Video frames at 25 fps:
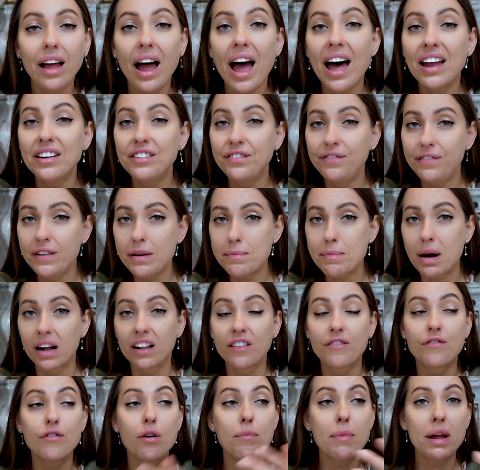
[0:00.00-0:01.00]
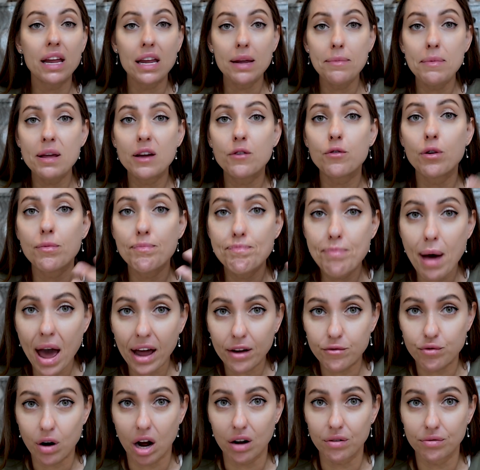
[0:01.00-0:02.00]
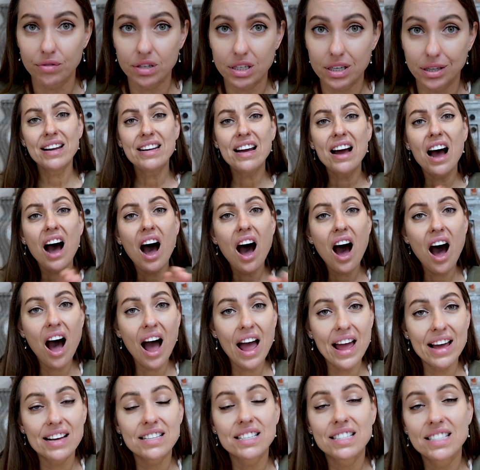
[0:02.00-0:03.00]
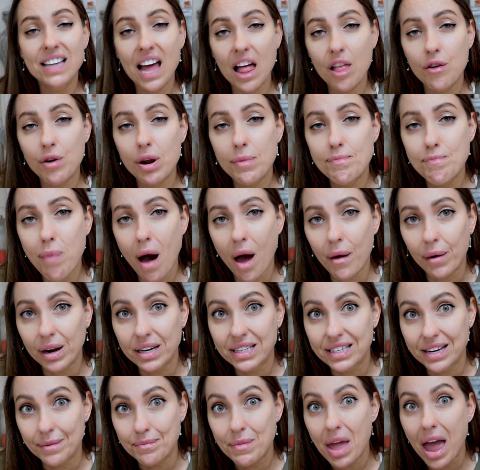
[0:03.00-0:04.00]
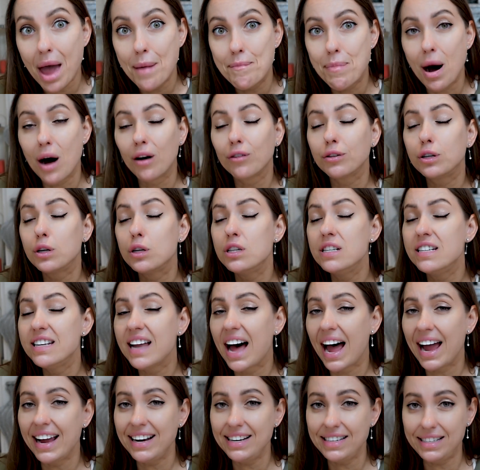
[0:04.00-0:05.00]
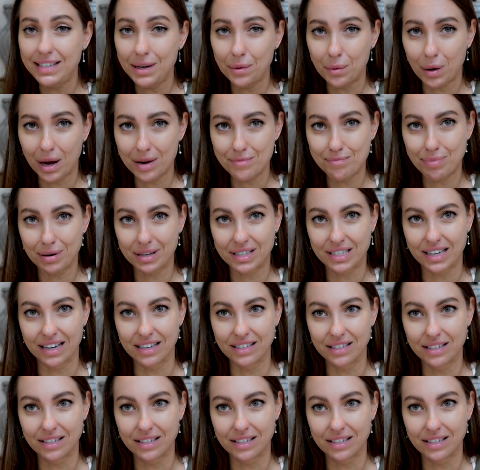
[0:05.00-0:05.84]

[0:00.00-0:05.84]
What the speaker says: and female from immigrant background had a higher salary parity, about 91%,